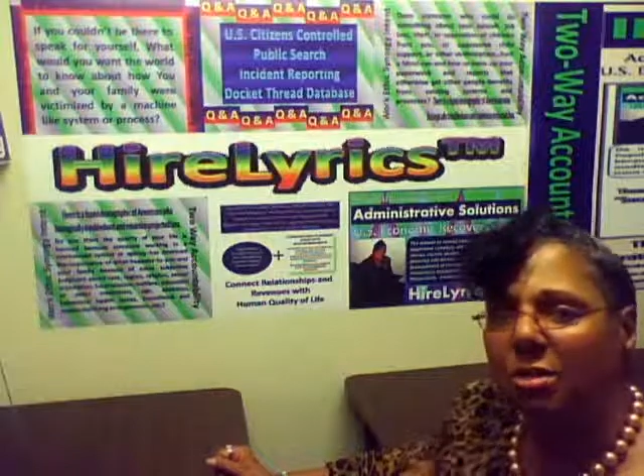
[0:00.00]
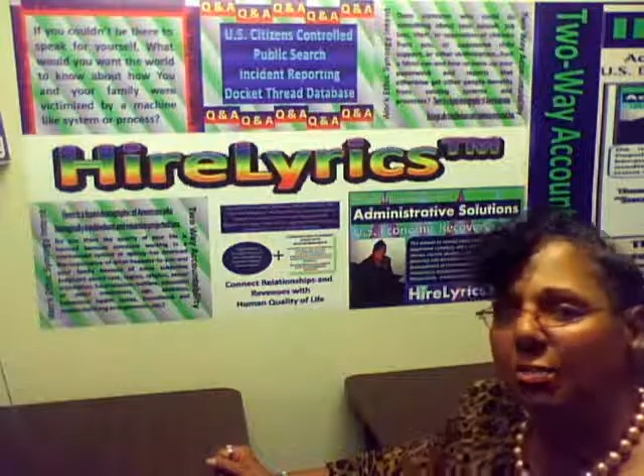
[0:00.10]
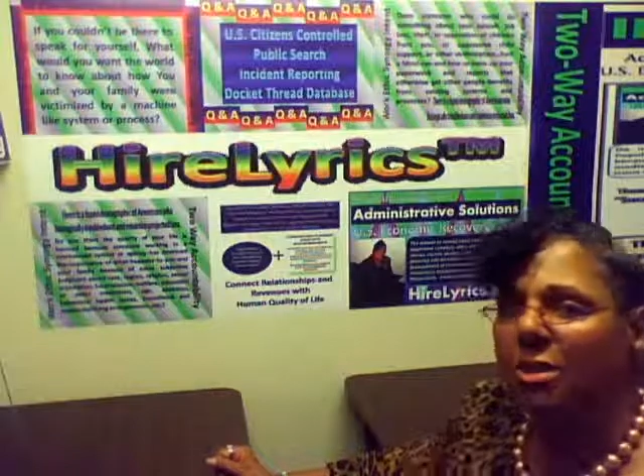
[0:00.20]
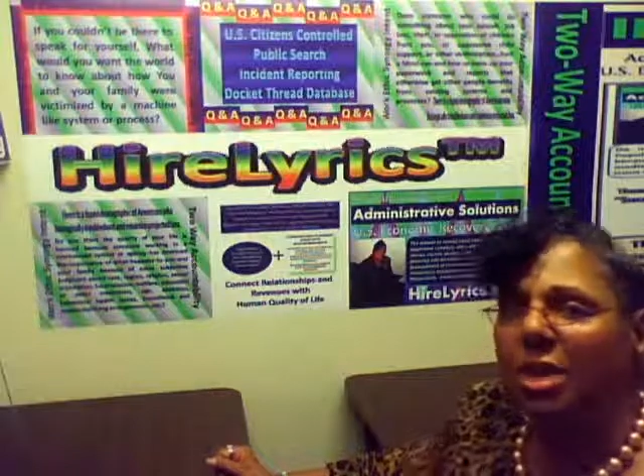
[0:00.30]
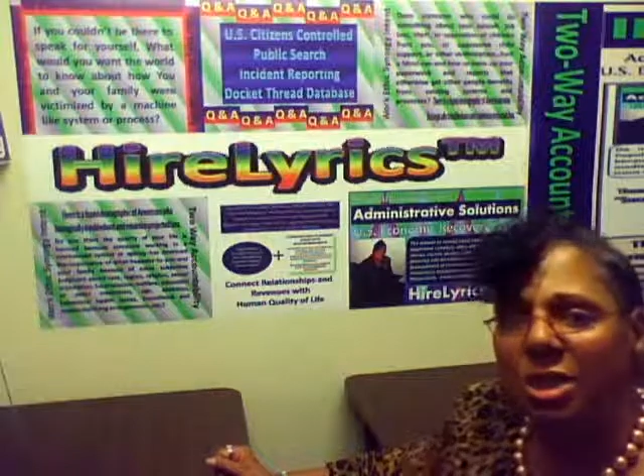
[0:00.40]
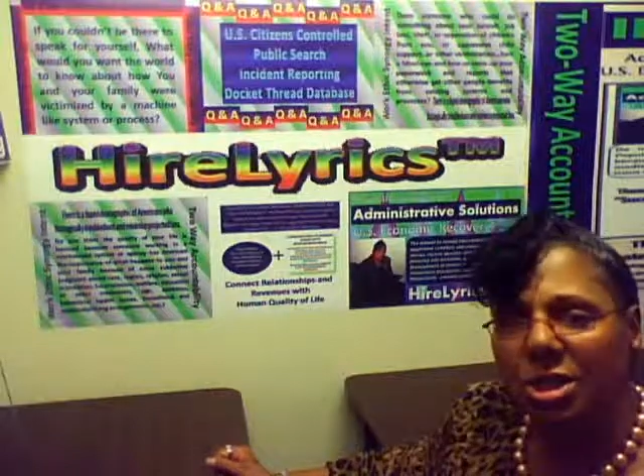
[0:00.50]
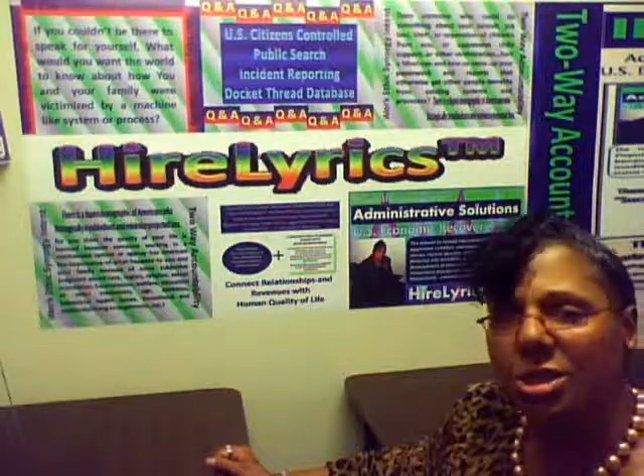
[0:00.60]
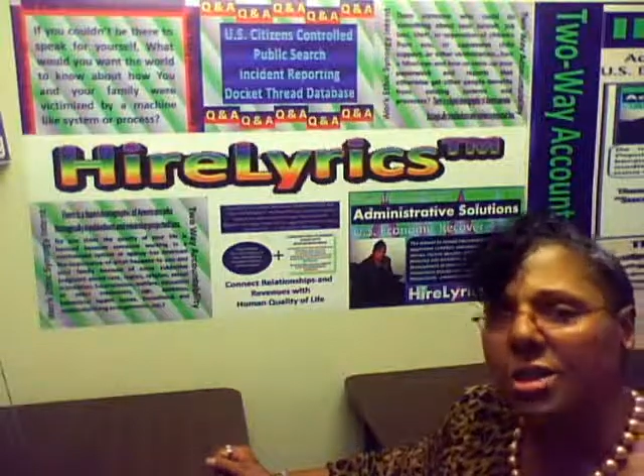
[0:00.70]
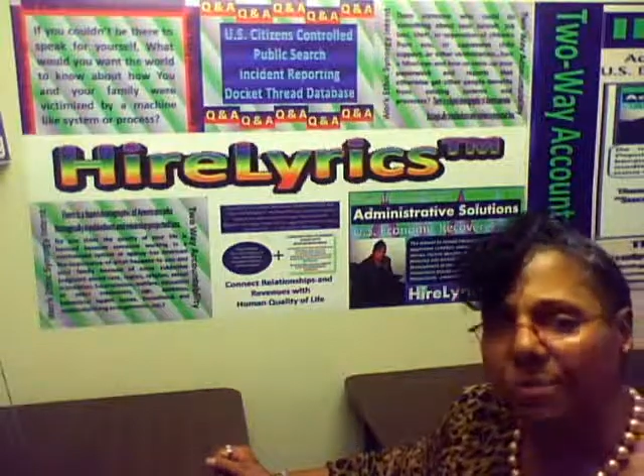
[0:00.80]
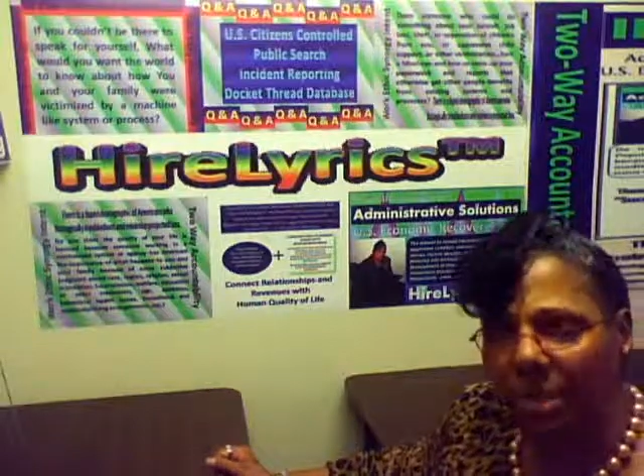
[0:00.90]
the
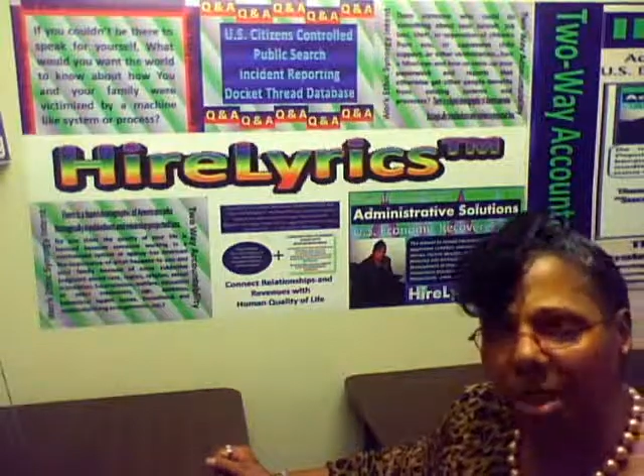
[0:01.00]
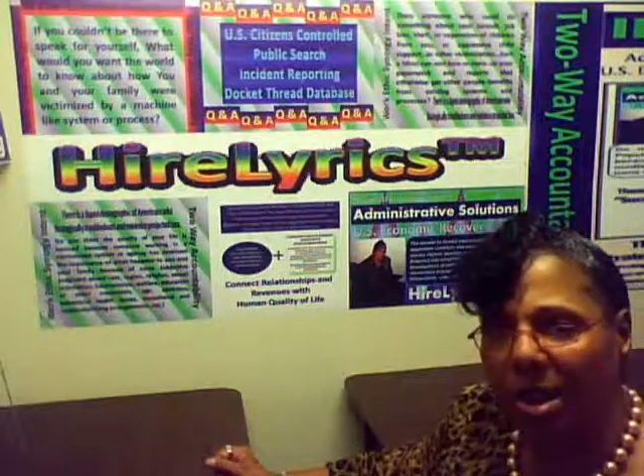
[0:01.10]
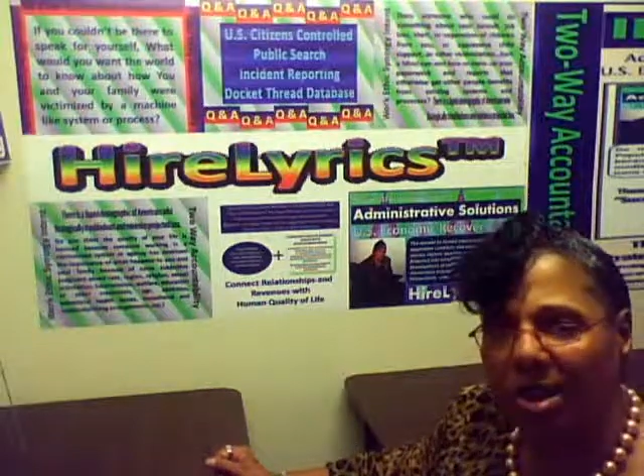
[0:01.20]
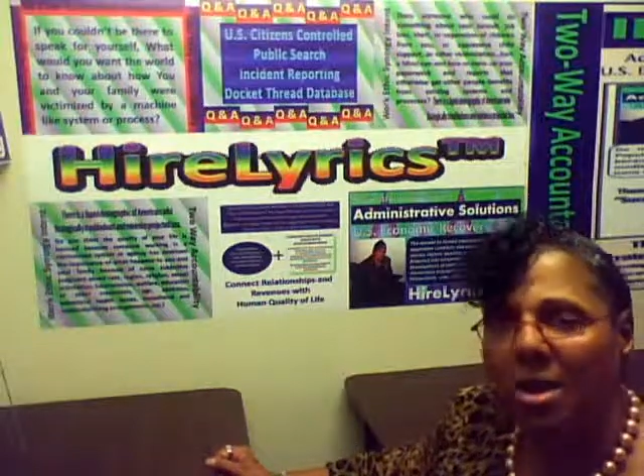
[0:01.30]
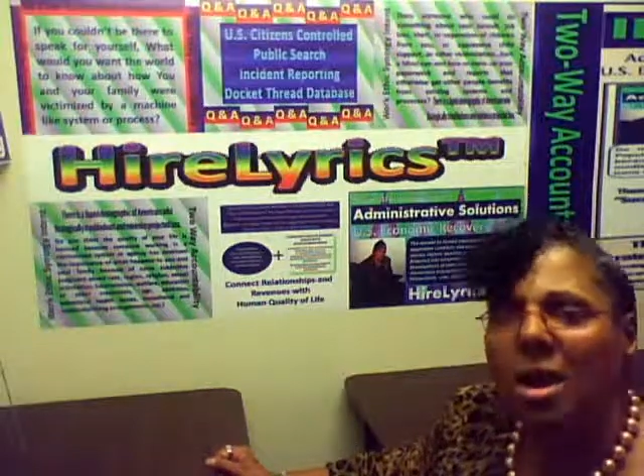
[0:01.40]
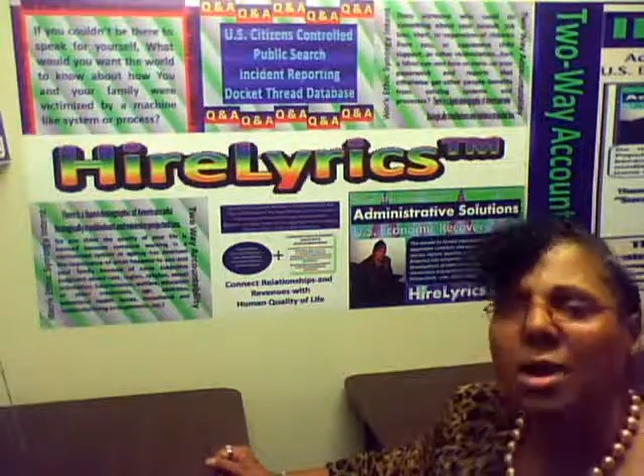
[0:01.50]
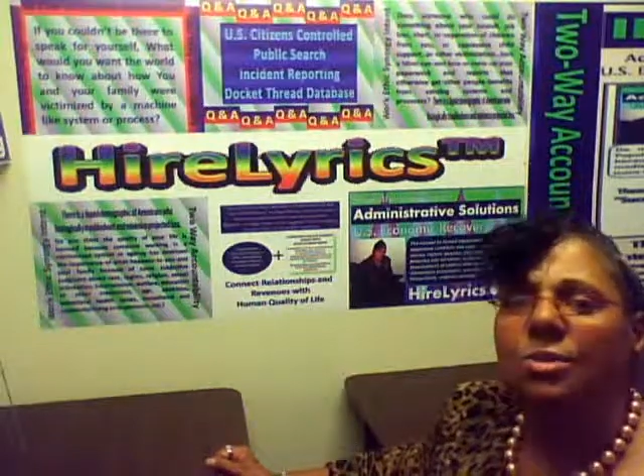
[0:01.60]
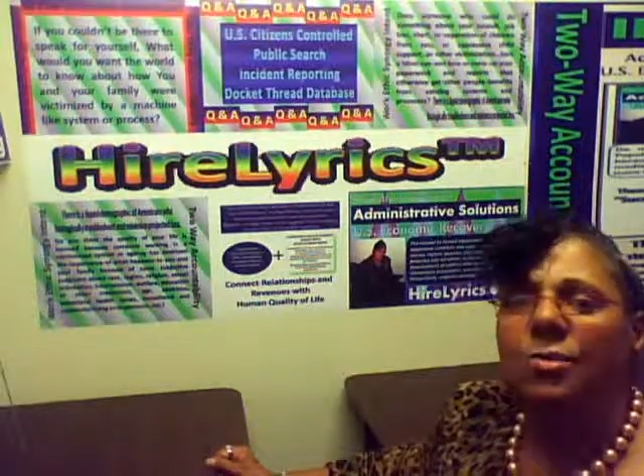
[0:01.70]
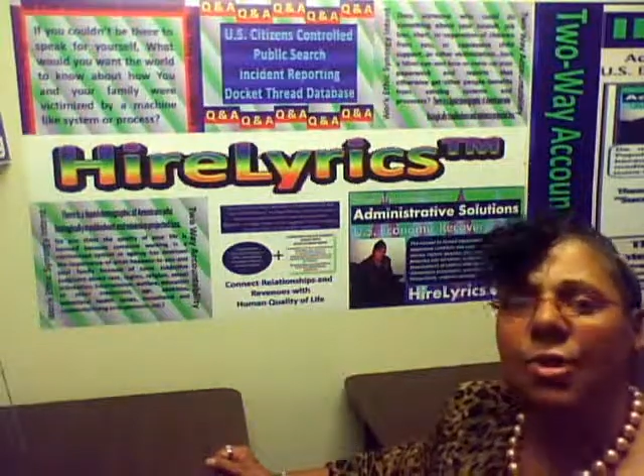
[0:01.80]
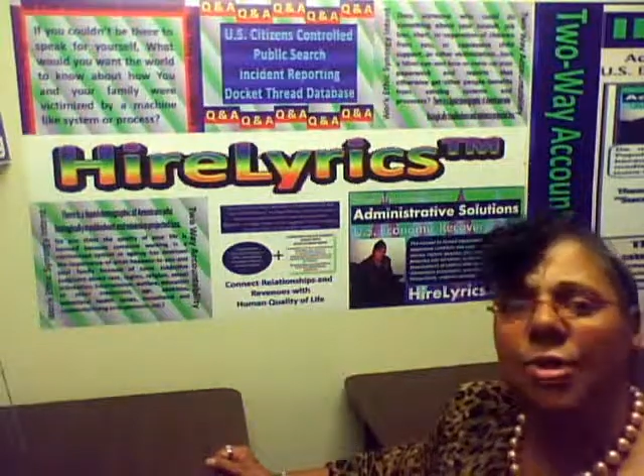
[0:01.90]
relationship there
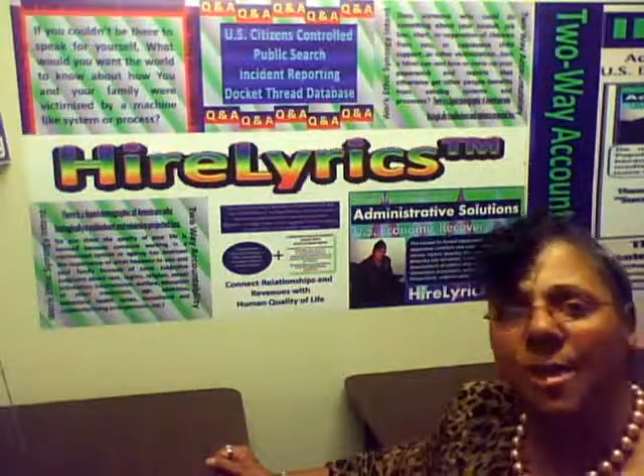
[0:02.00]
for